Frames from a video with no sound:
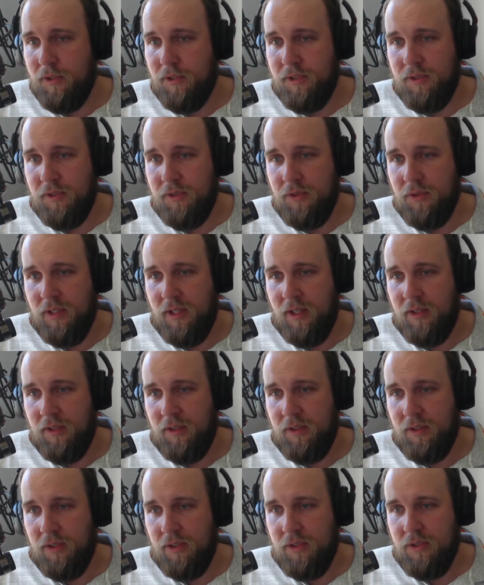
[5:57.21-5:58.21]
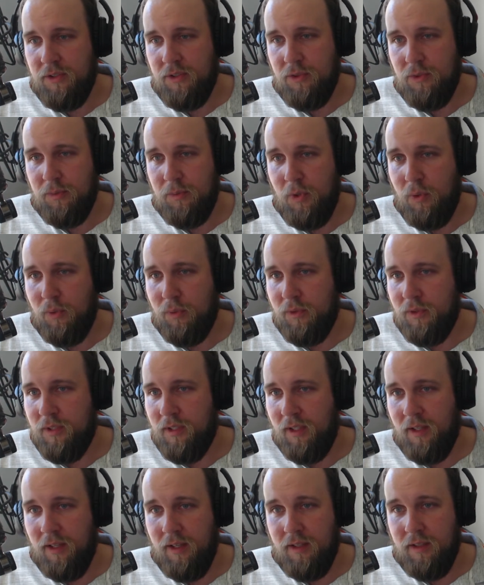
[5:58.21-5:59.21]
You can assume over
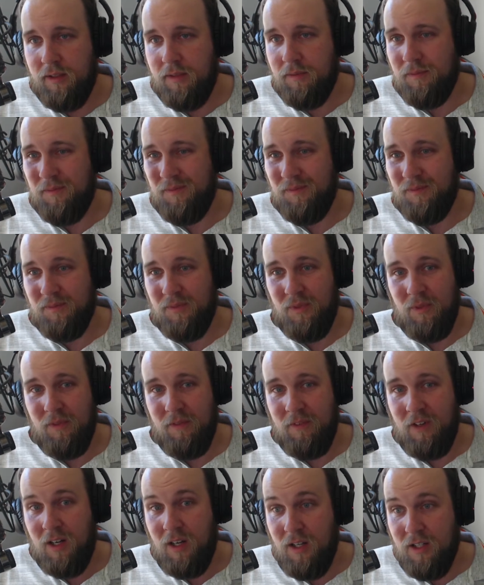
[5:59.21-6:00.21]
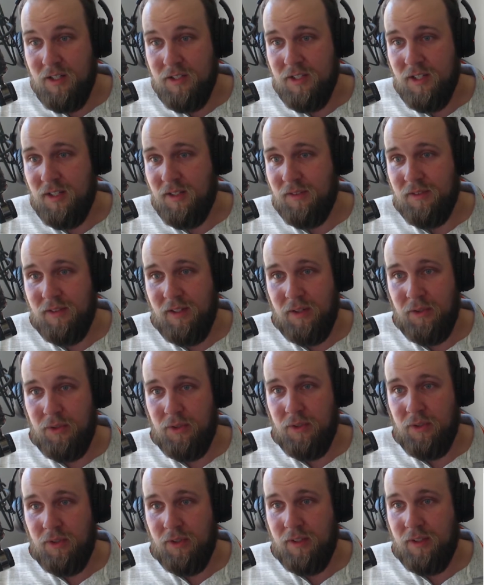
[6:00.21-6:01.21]
like Vaasa, are you
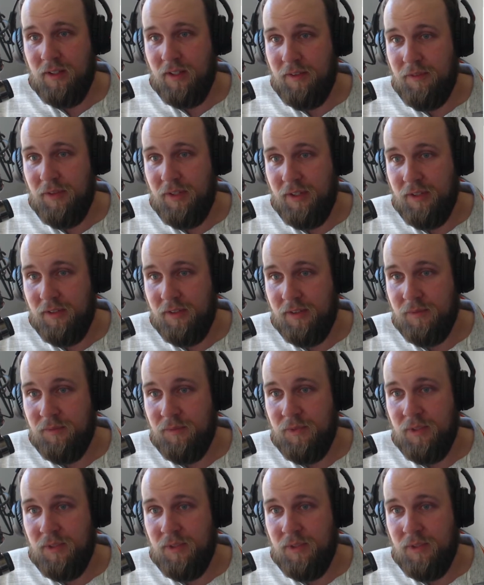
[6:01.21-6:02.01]
gonna live here,